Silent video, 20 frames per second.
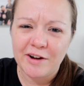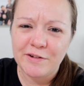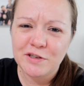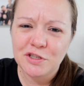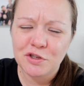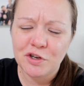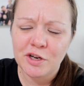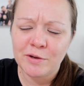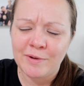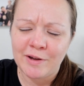I would
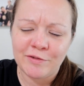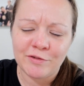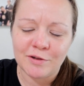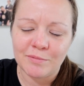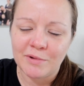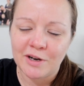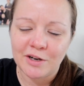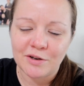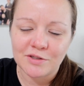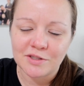show you my
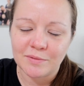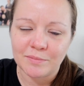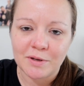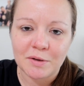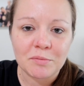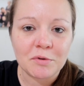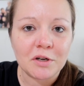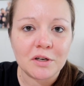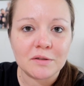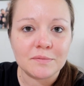foot, but I know some
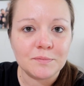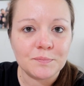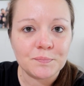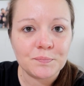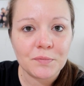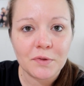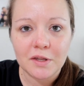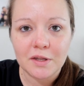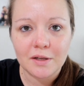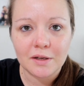people are
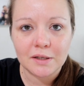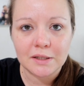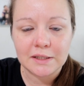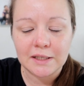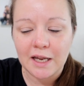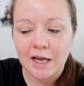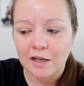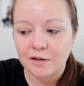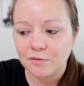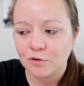
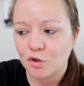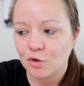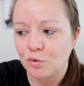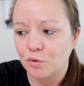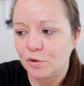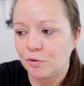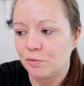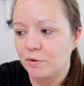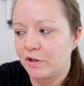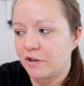not
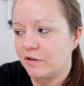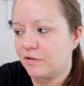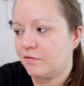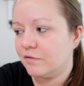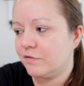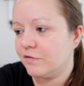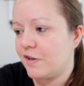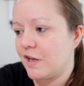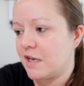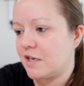cool with
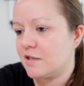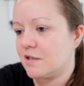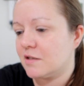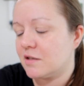feet.